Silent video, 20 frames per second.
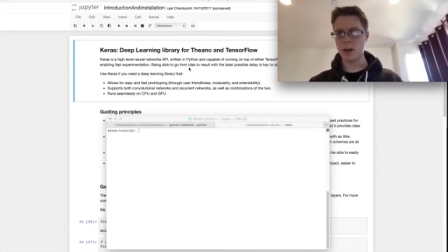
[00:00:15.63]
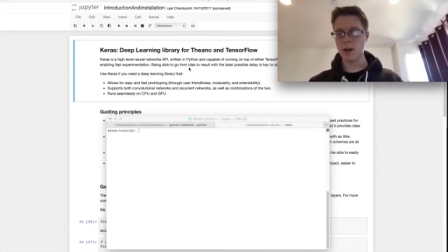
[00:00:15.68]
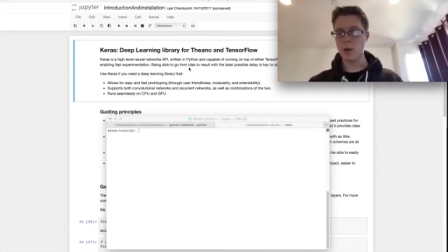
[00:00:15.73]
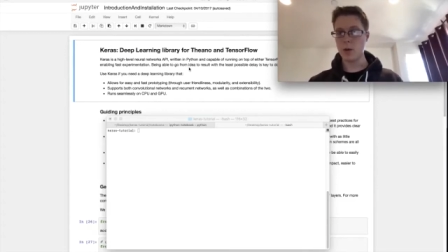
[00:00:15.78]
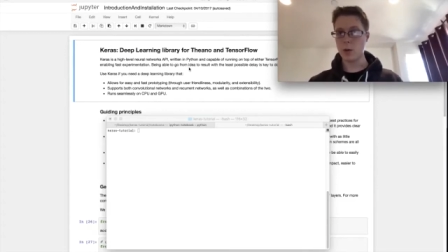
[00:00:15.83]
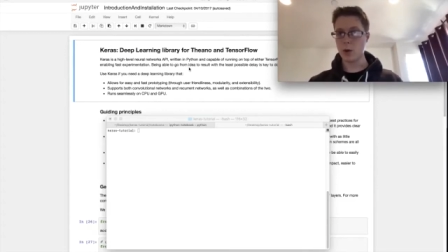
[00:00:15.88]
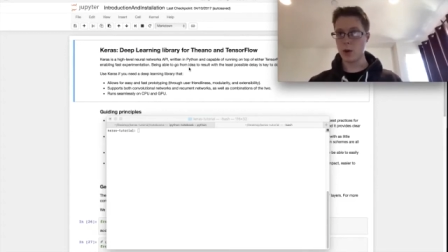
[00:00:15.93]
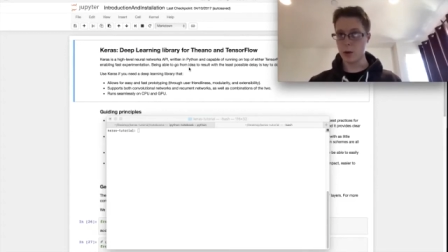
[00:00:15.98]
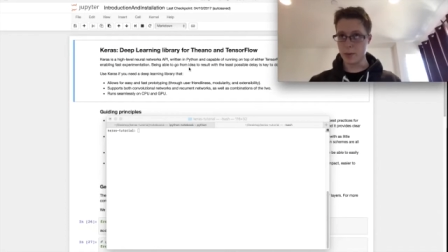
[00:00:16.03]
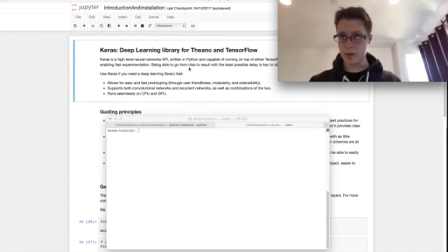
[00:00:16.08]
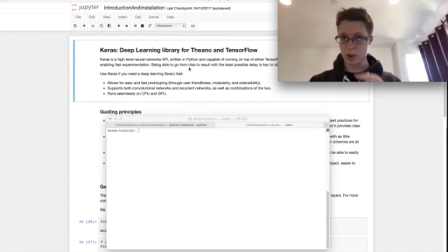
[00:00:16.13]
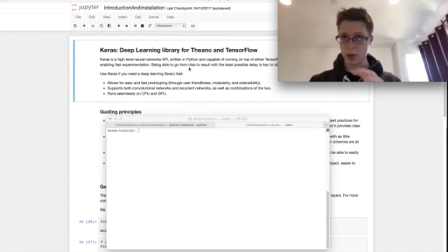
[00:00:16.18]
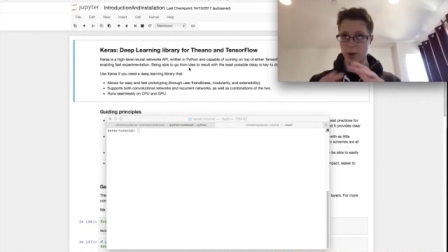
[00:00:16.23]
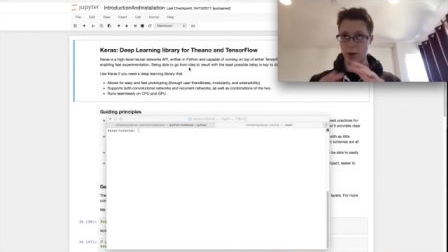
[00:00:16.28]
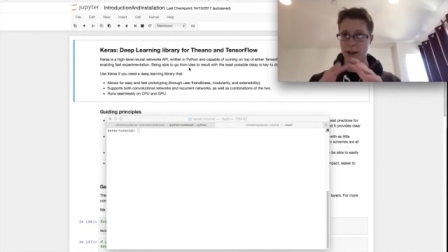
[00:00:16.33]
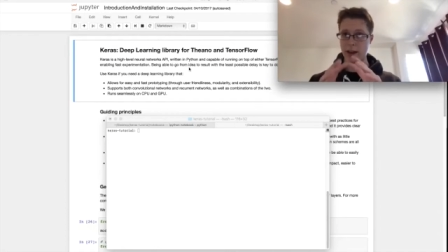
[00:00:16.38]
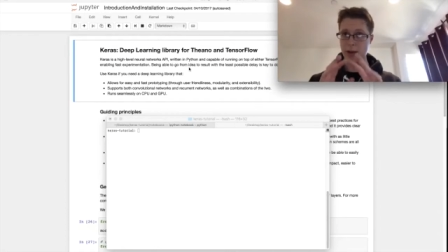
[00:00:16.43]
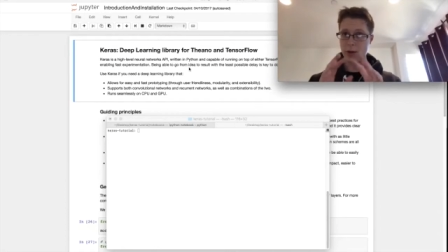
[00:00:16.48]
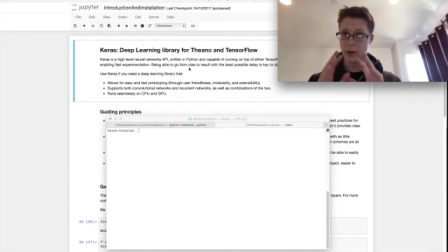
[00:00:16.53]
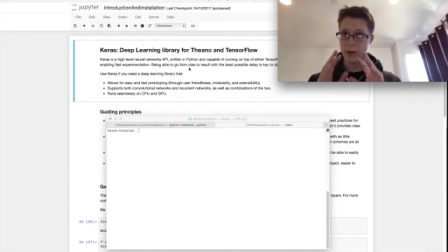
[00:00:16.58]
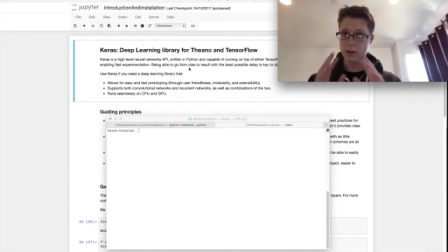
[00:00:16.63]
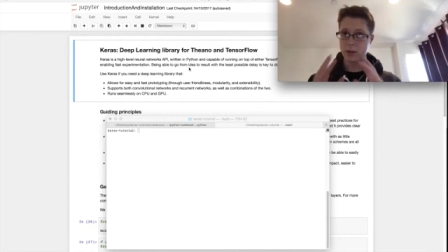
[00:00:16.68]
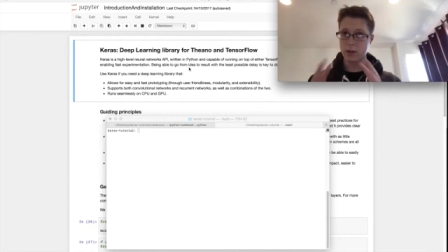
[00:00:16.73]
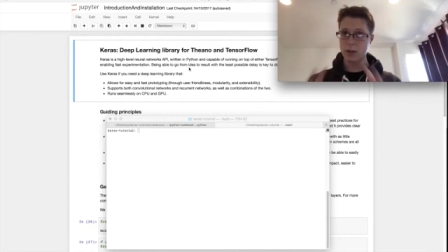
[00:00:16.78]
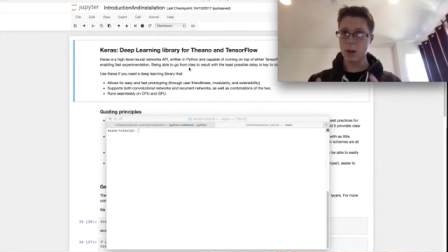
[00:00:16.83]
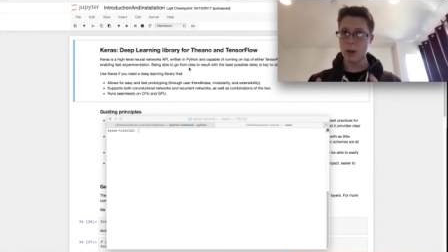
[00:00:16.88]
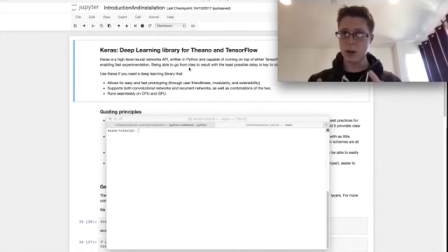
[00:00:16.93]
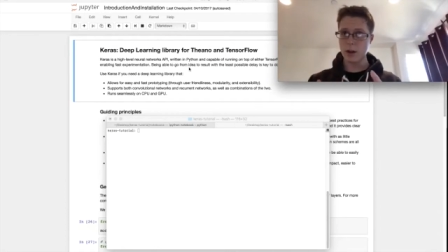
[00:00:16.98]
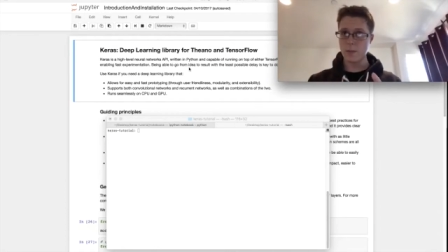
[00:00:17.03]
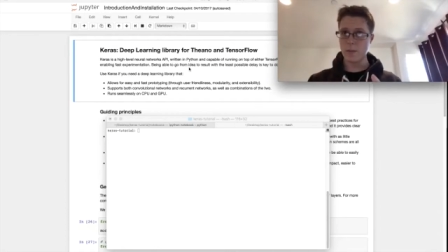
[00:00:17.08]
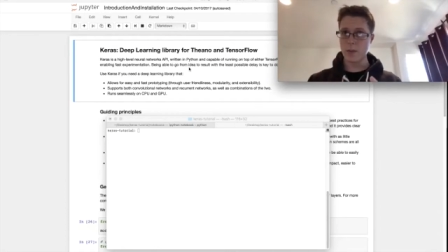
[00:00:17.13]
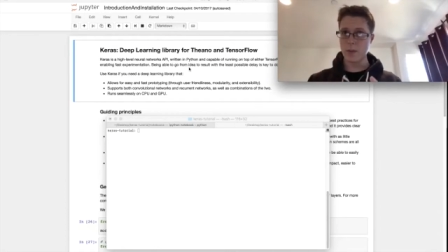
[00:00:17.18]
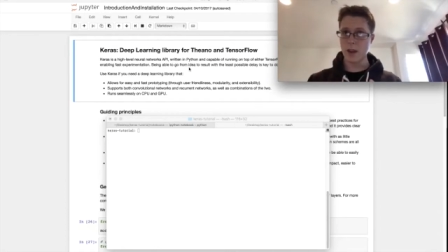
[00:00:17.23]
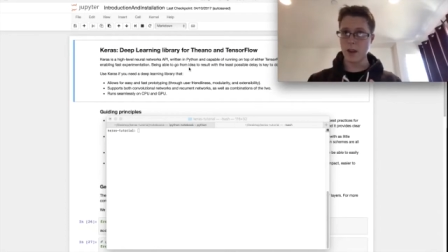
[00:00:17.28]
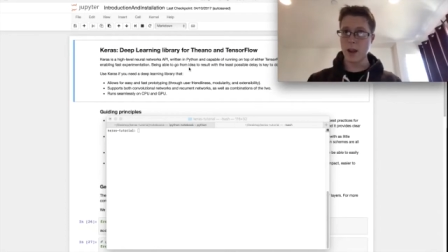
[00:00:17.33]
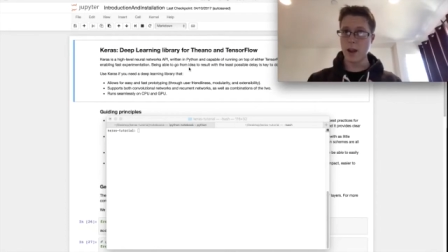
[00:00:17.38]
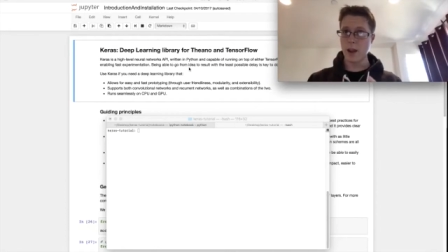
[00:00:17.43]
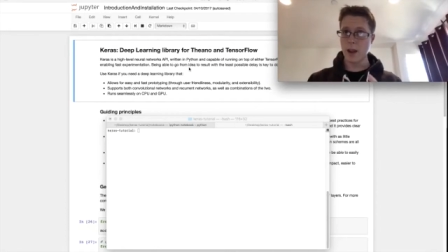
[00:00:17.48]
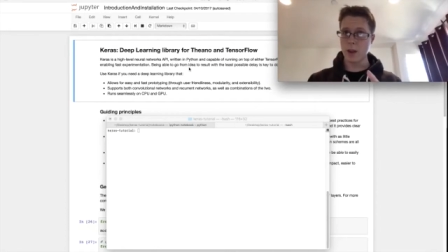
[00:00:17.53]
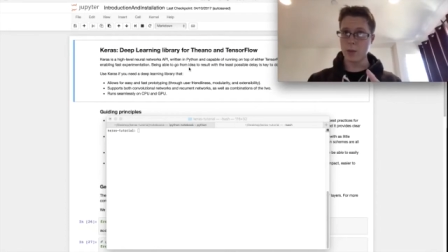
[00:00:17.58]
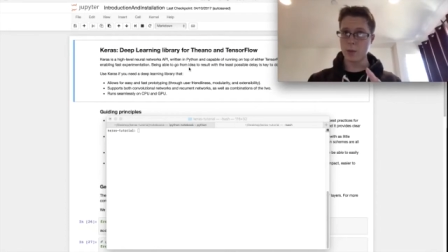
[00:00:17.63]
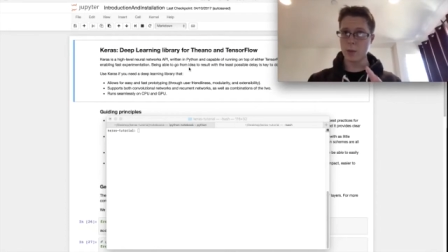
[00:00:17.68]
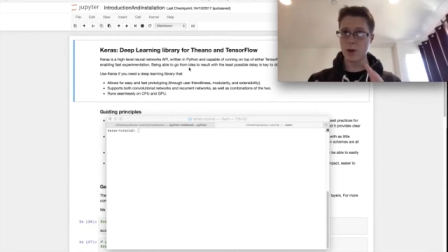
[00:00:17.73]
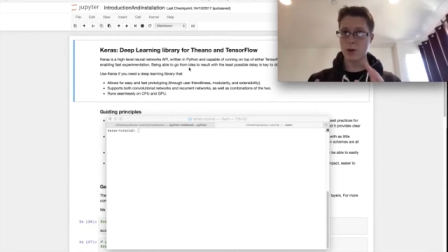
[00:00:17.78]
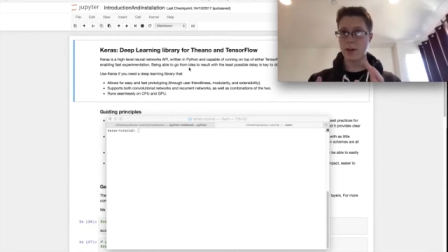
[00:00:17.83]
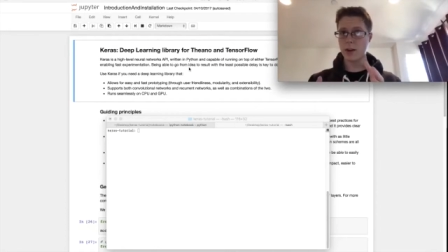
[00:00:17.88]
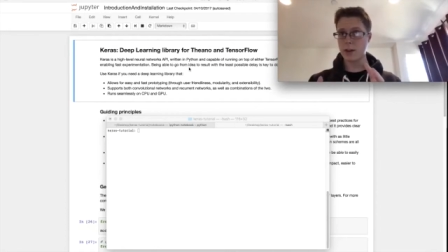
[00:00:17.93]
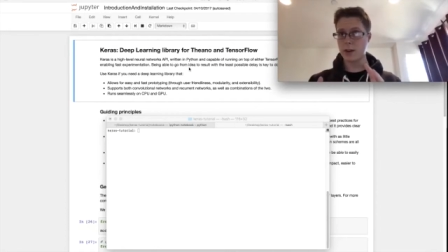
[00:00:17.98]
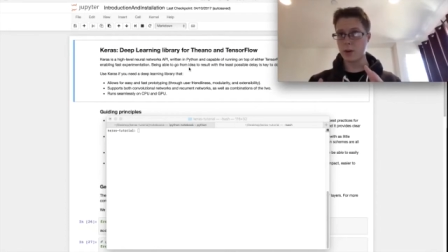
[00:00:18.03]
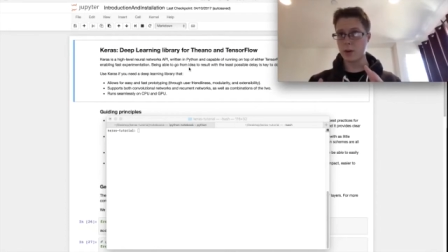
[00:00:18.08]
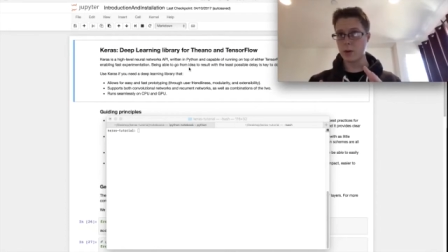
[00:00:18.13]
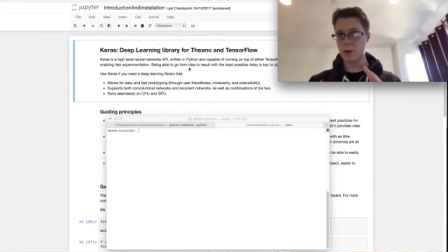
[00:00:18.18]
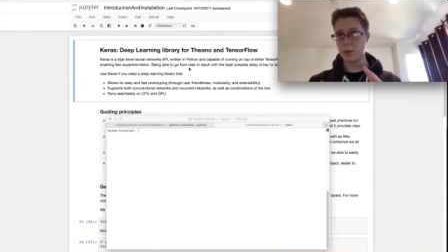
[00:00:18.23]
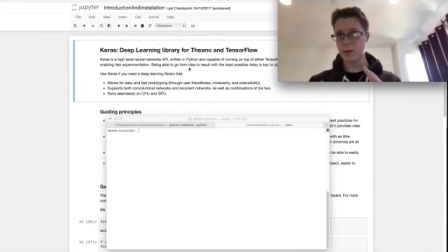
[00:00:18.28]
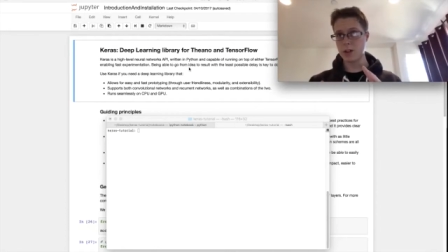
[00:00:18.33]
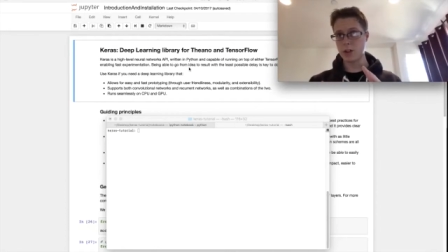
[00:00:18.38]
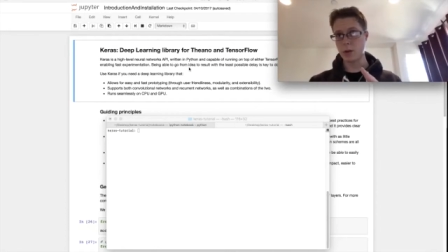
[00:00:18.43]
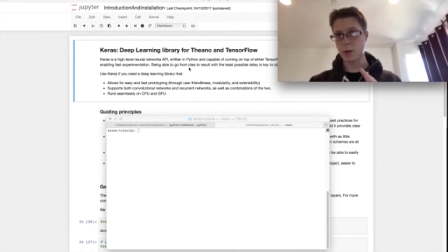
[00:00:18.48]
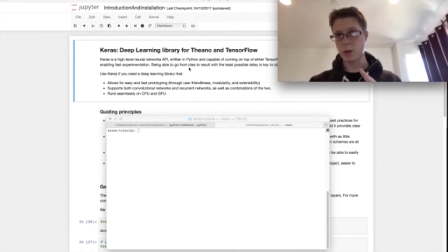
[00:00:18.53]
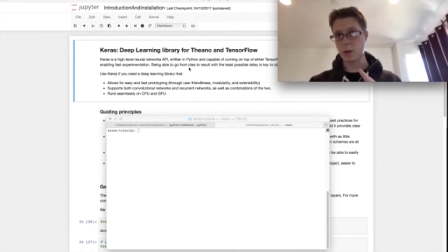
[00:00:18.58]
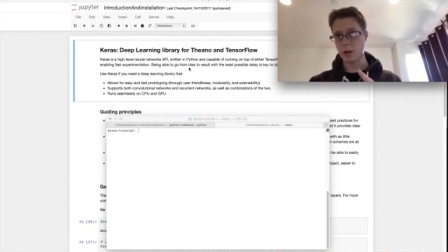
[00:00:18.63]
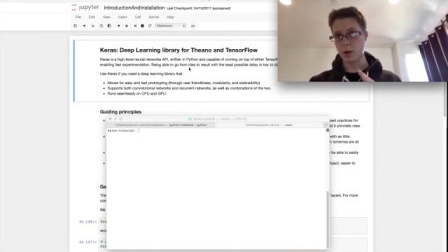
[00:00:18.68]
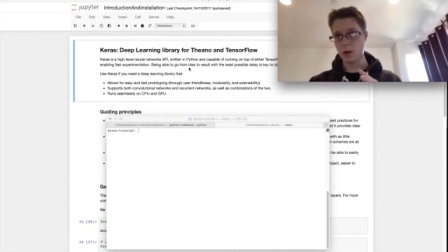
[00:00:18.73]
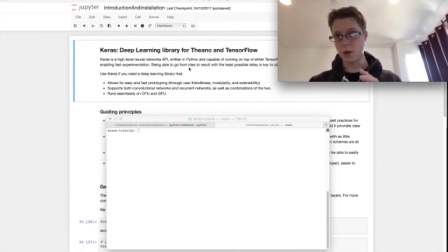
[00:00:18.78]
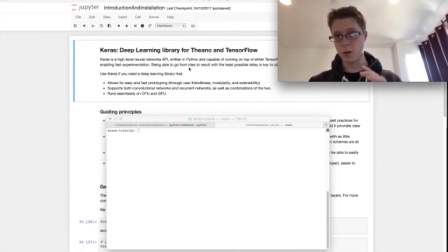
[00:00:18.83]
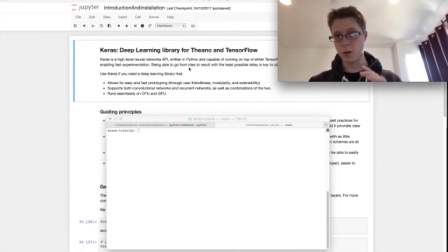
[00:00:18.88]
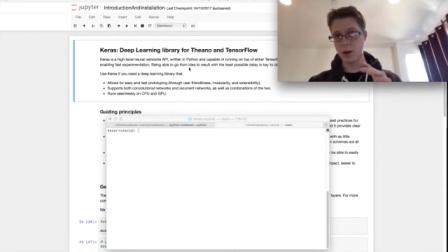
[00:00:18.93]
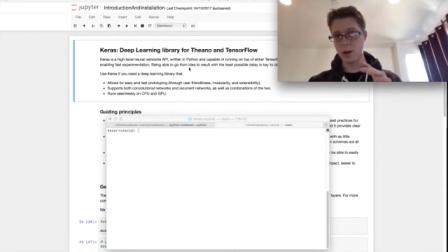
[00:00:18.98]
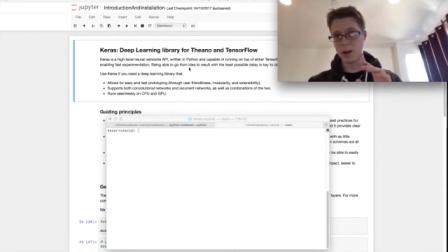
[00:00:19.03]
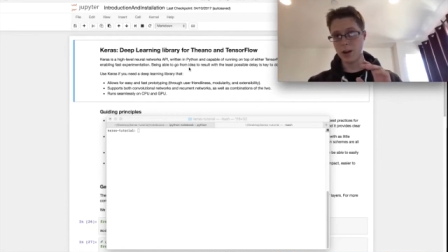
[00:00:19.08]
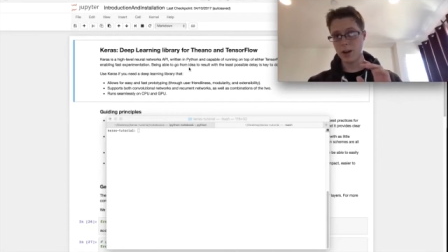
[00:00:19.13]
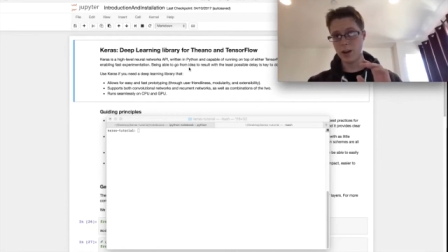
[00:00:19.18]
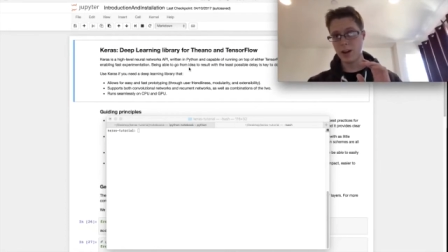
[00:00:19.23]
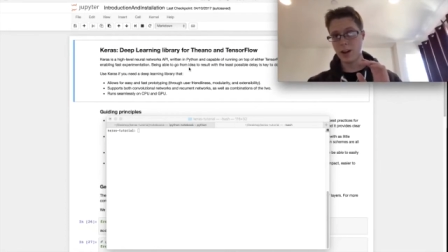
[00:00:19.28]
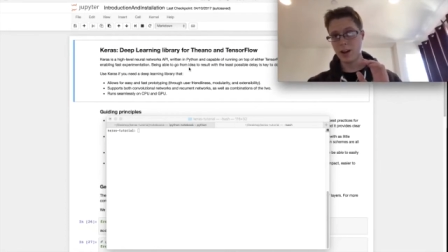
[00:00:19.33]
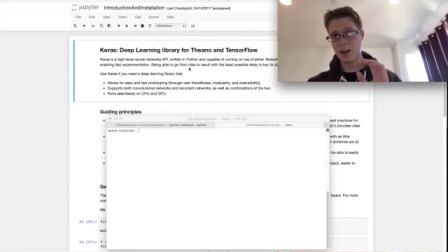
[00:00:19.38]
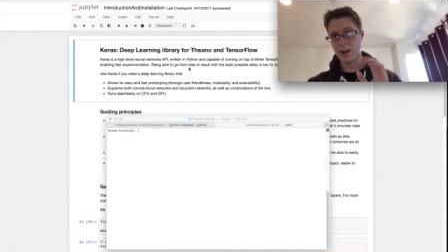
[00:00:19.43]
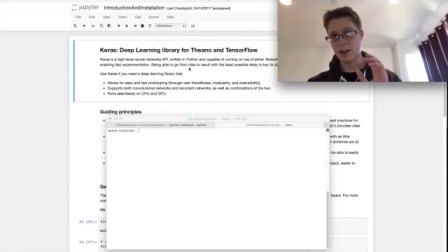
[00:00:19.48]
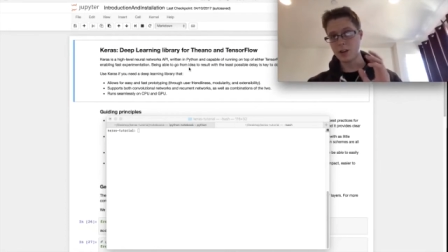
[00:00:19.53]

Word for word: We're going to be showing how you install it, and we're finally going to be showing you uh,